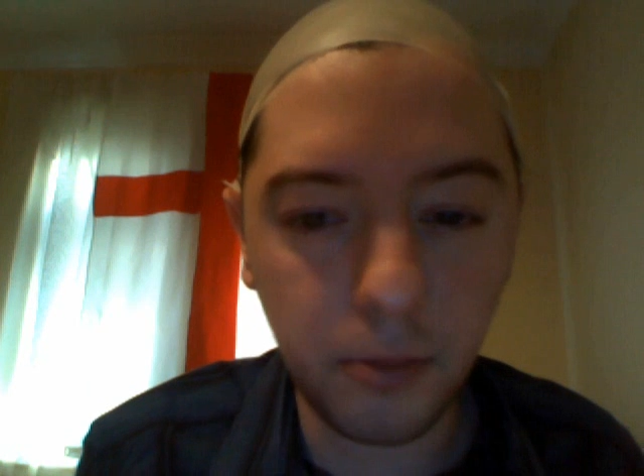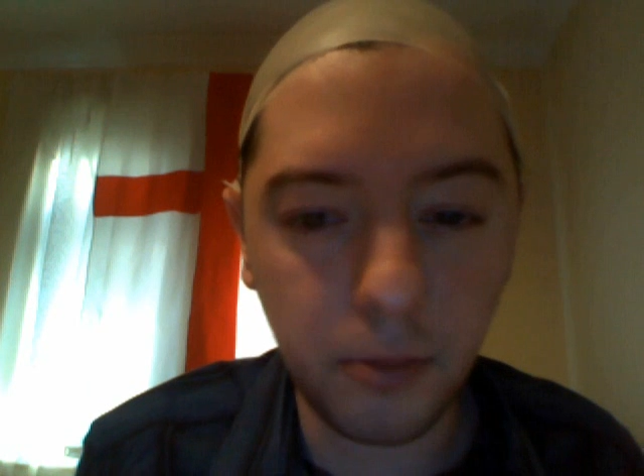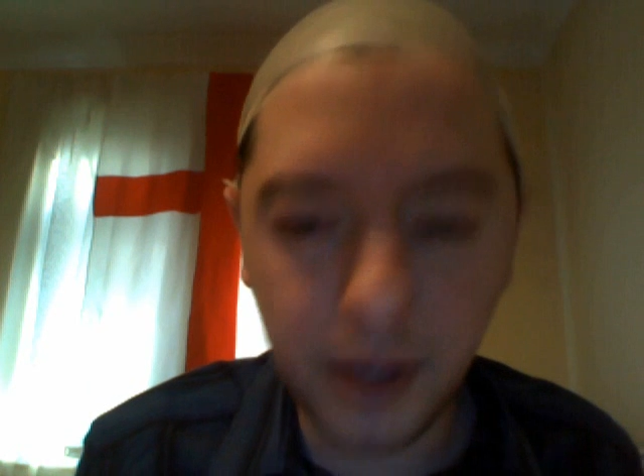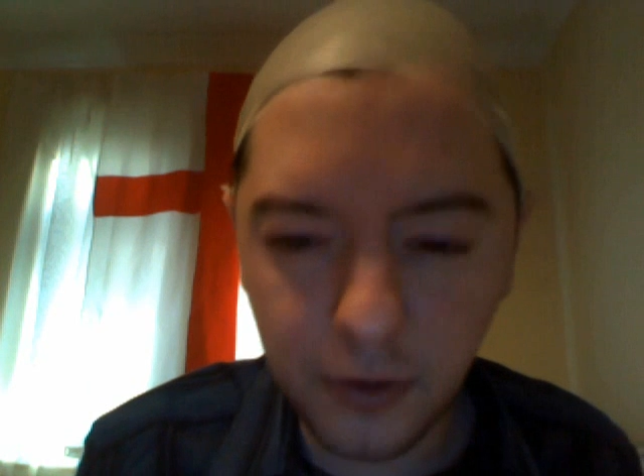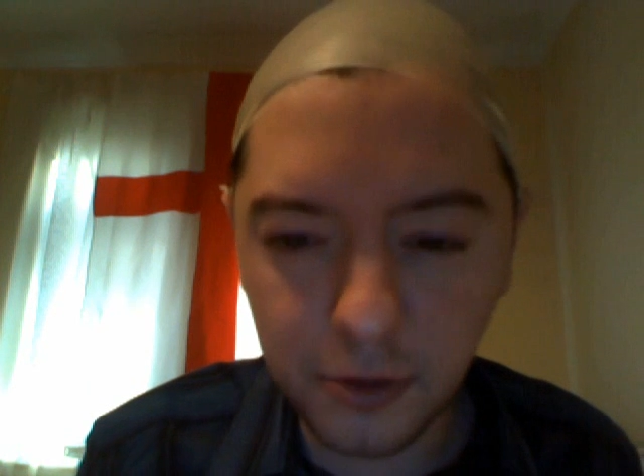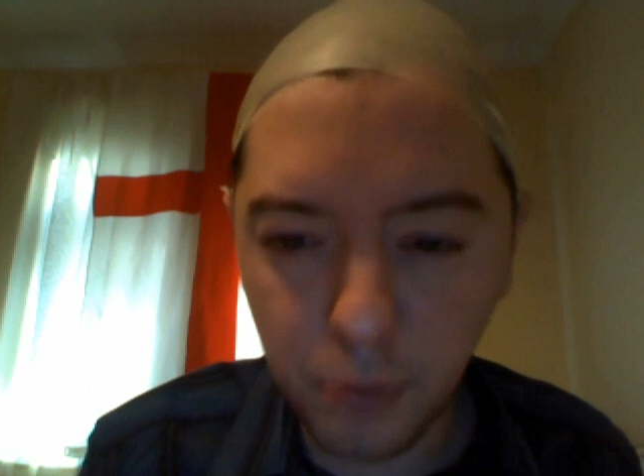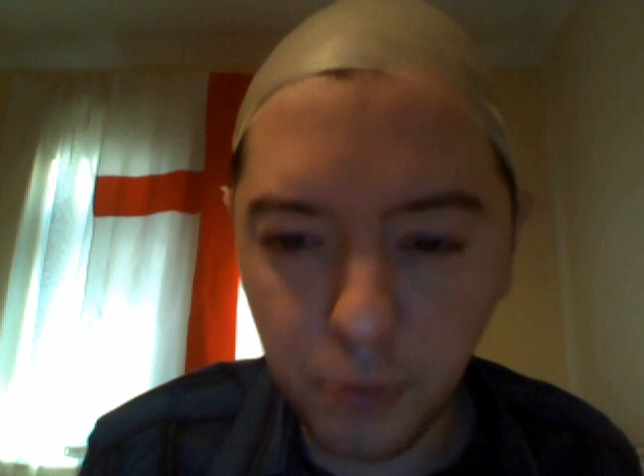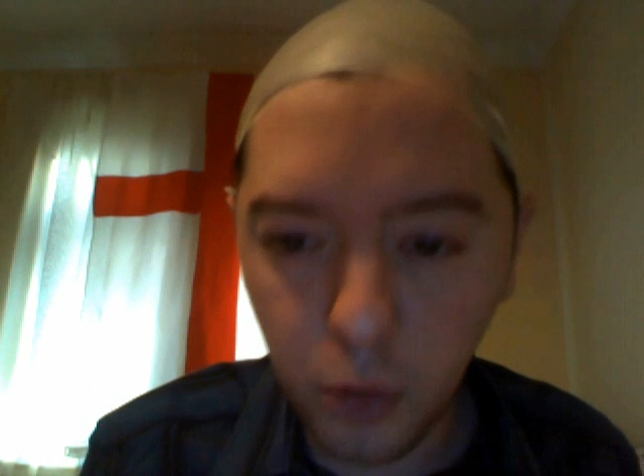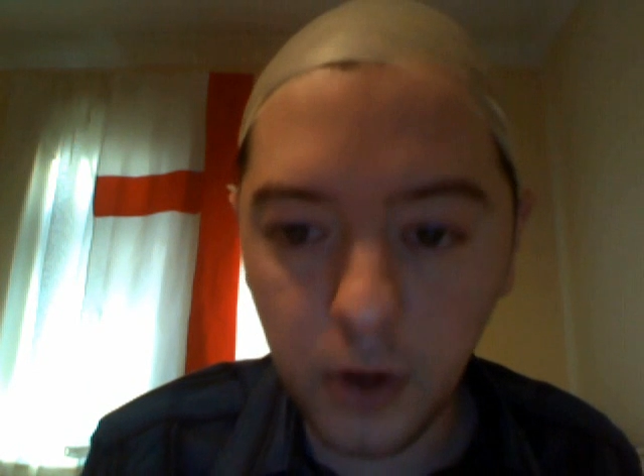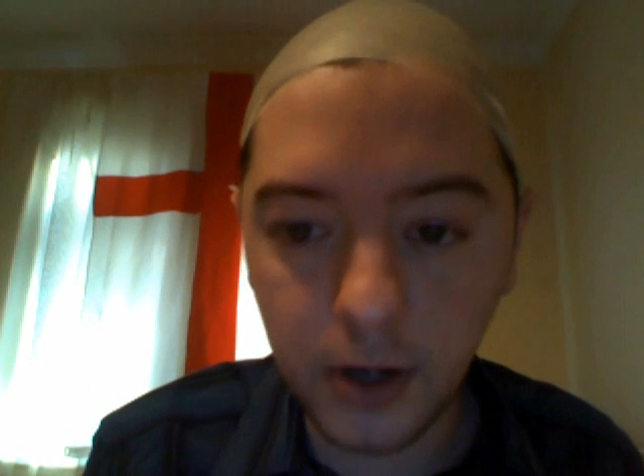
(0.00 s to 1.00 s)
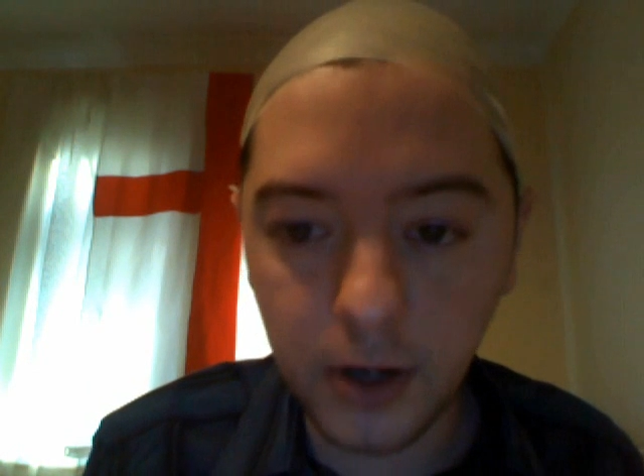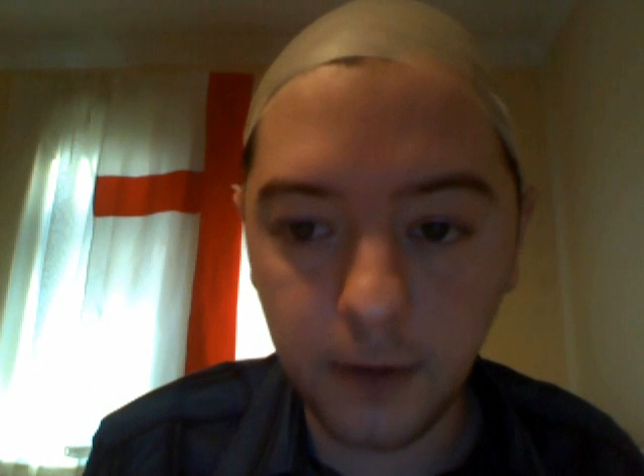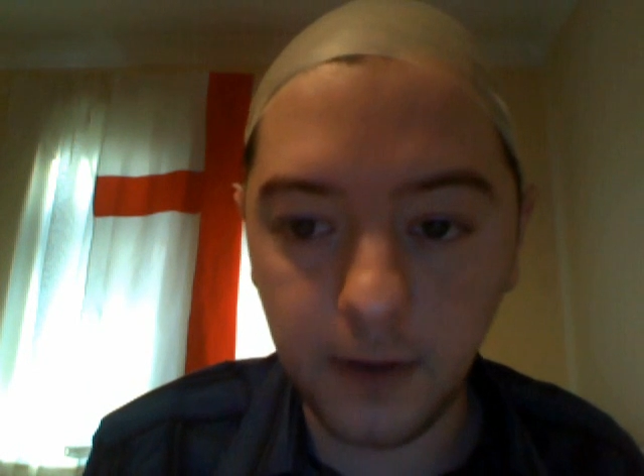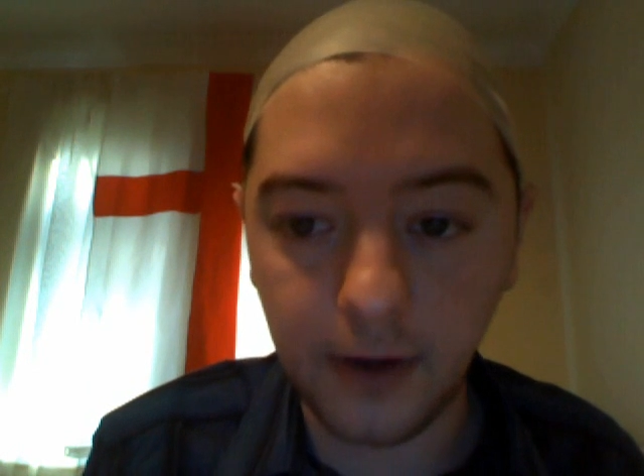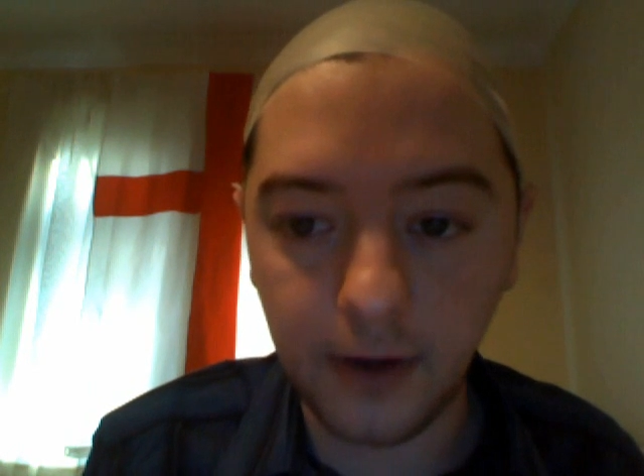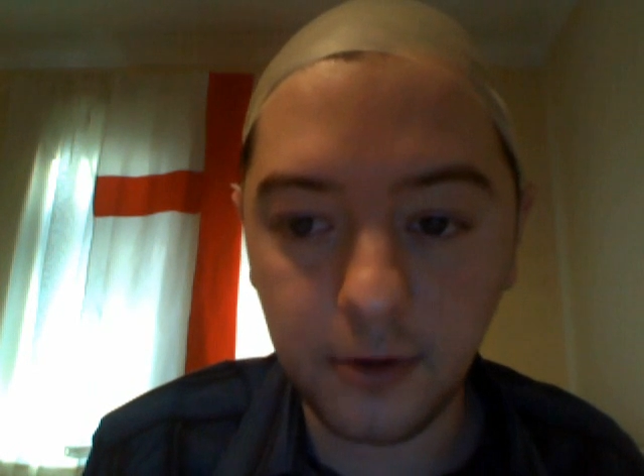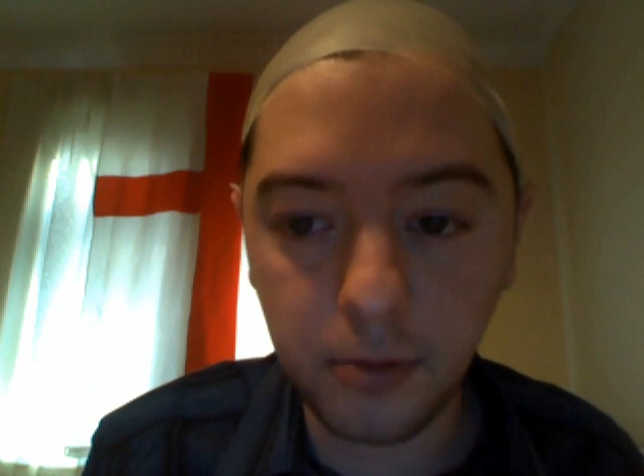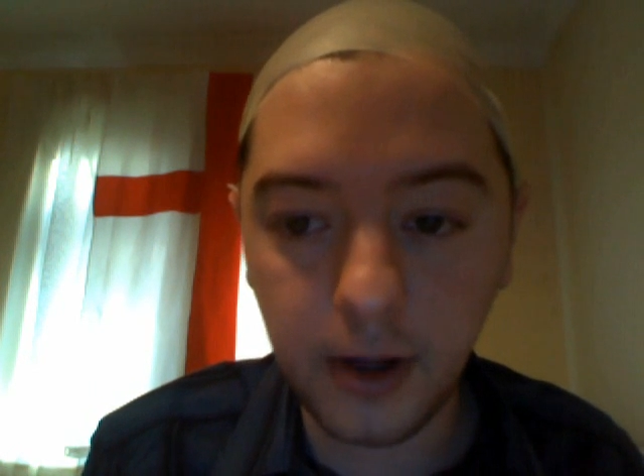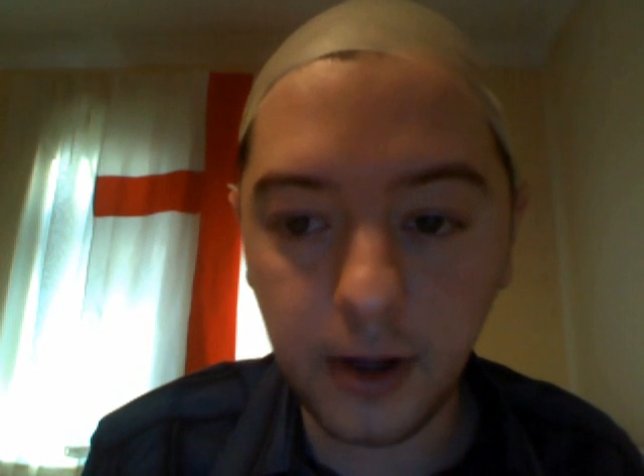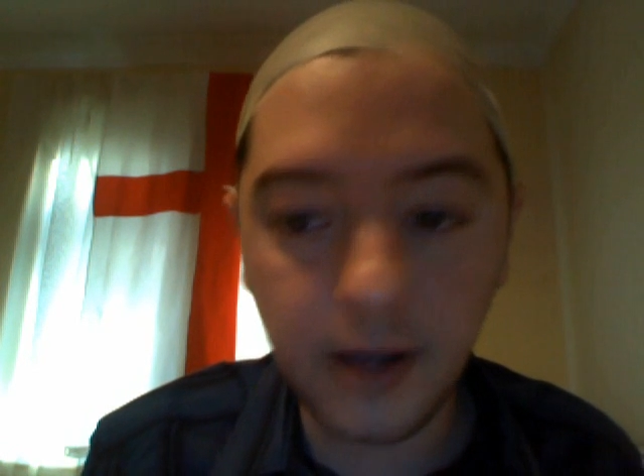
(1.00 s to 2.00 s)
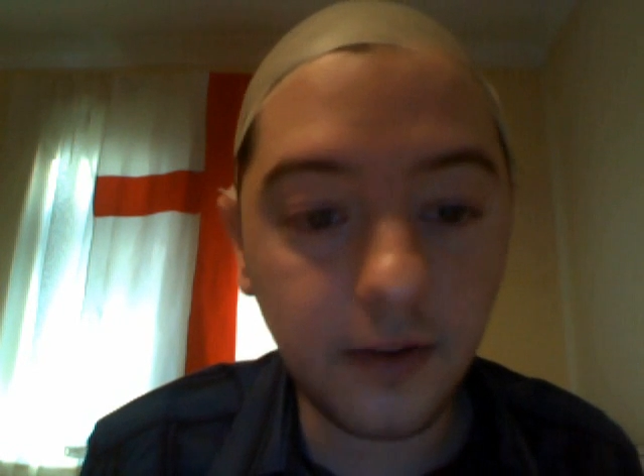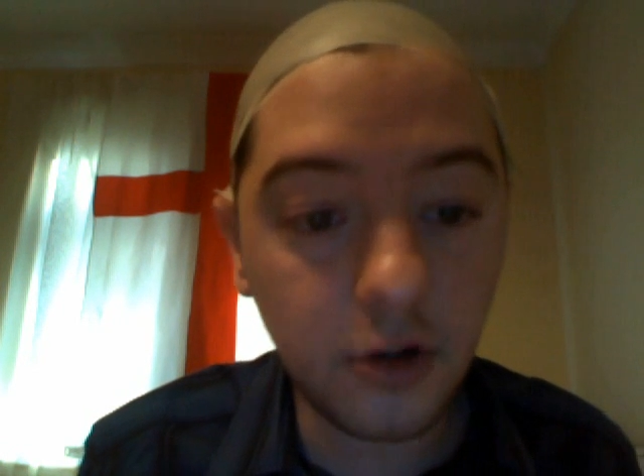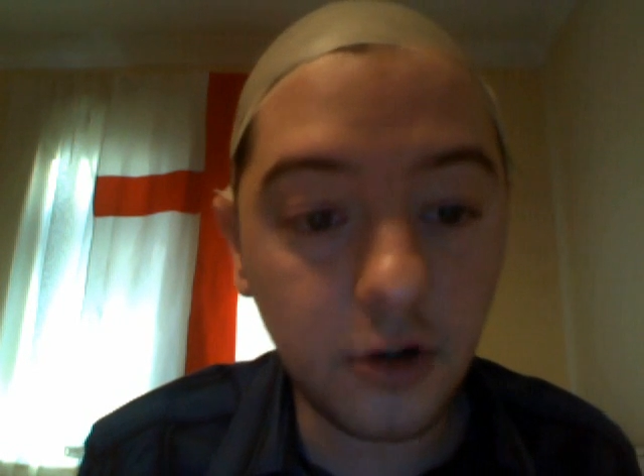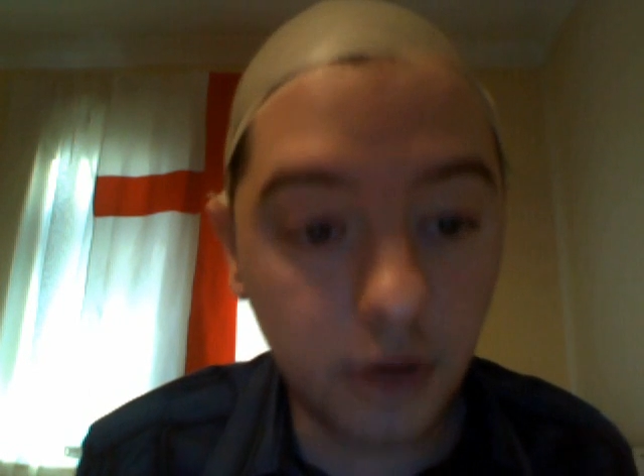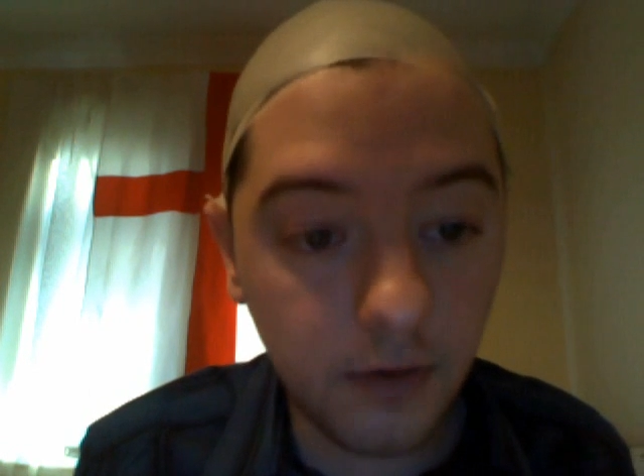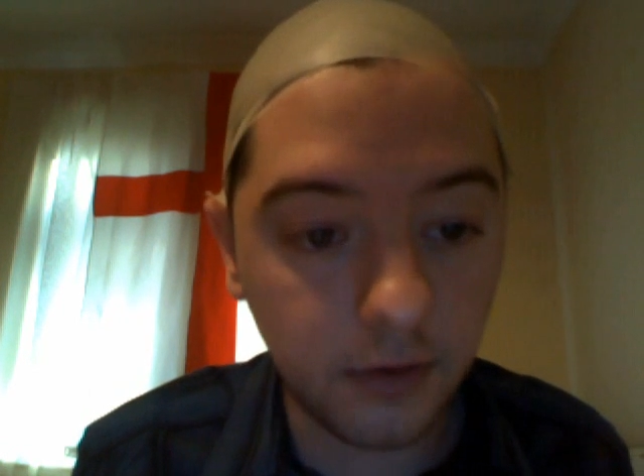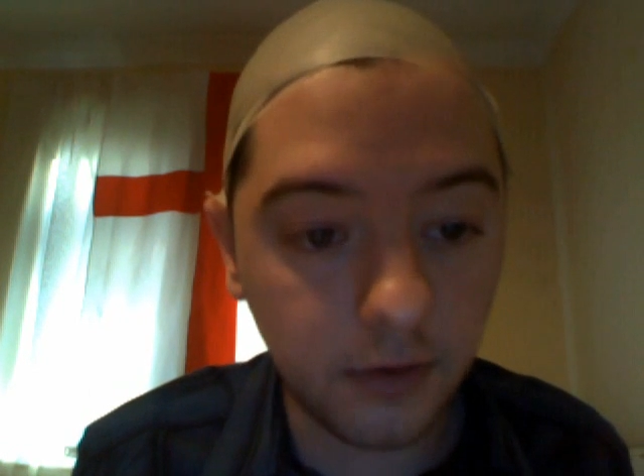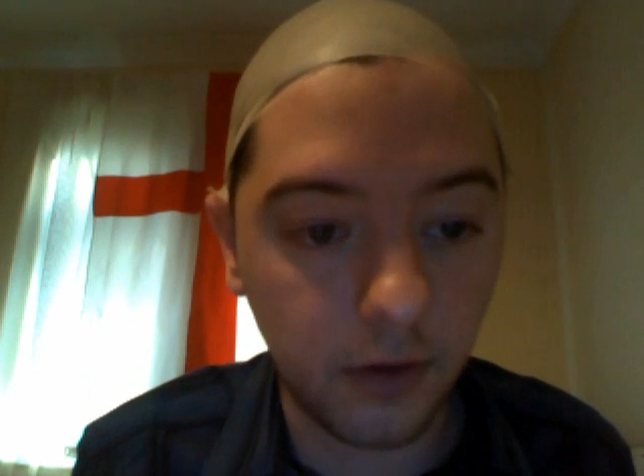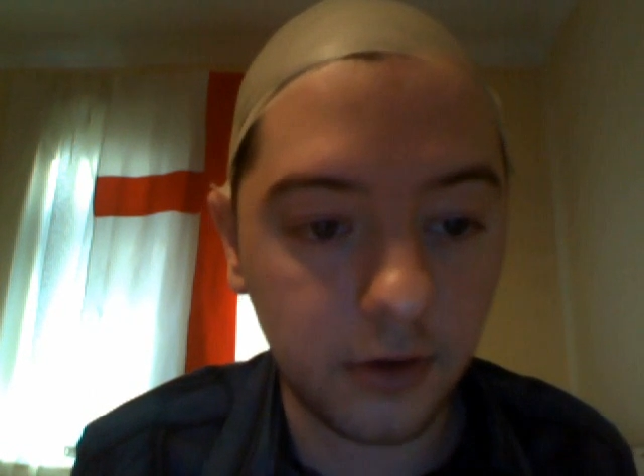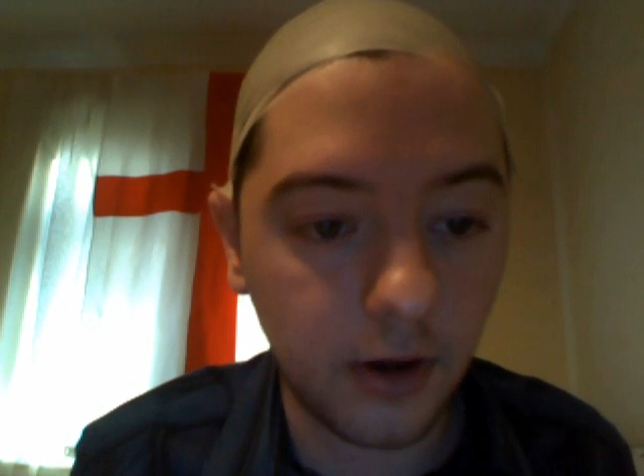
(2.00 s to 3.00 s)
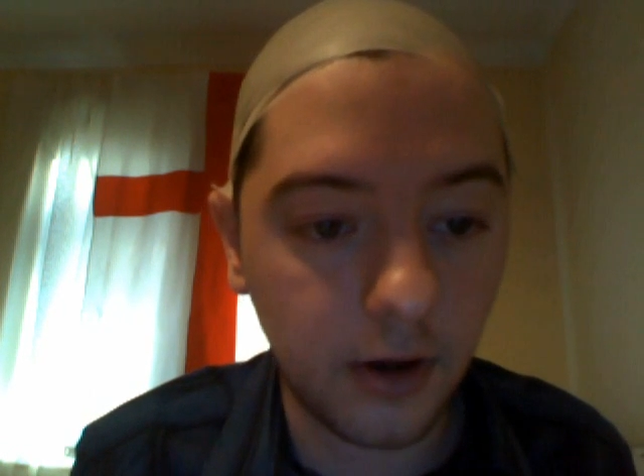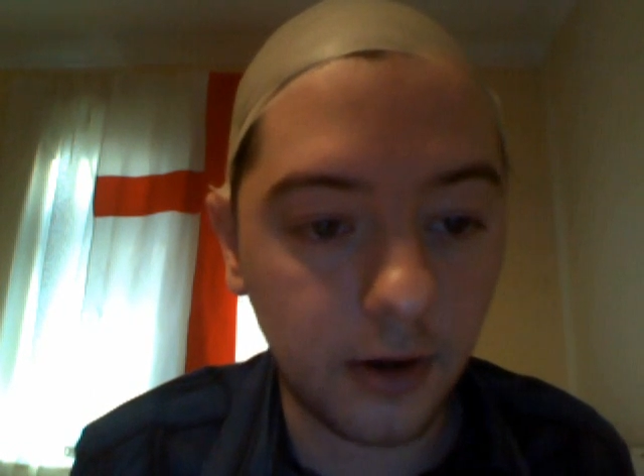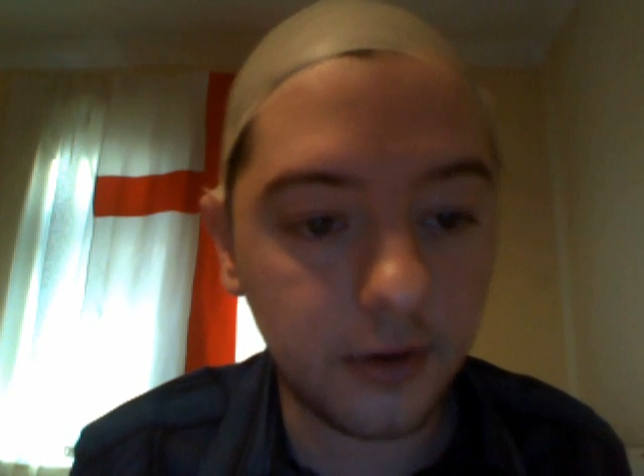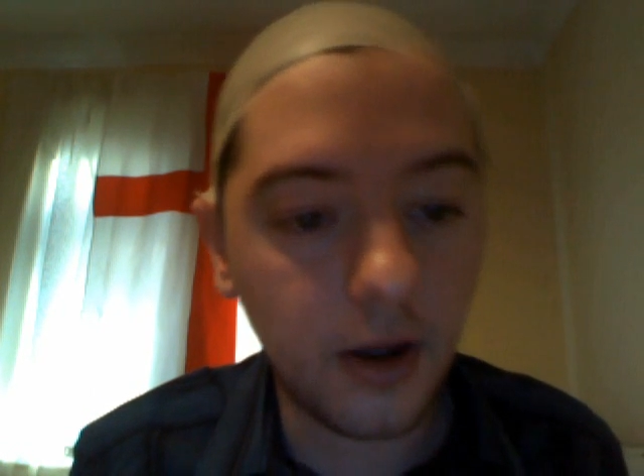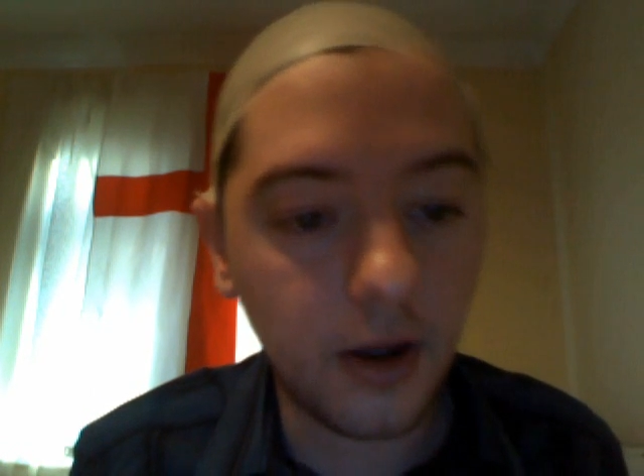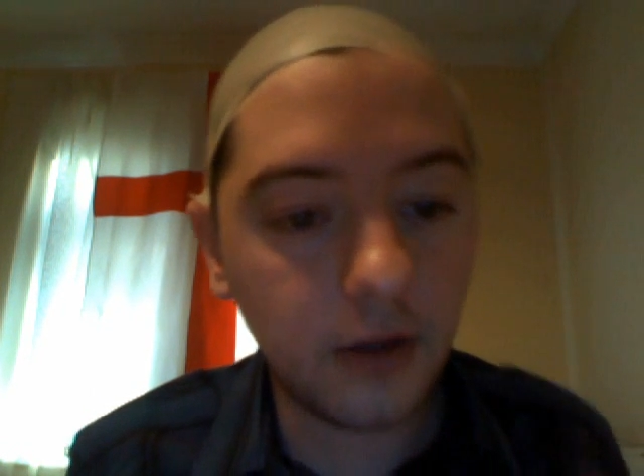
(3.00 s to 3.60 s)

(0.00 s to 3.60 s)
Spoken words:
could appeal to more World Cup fans by getting the drivers of those cars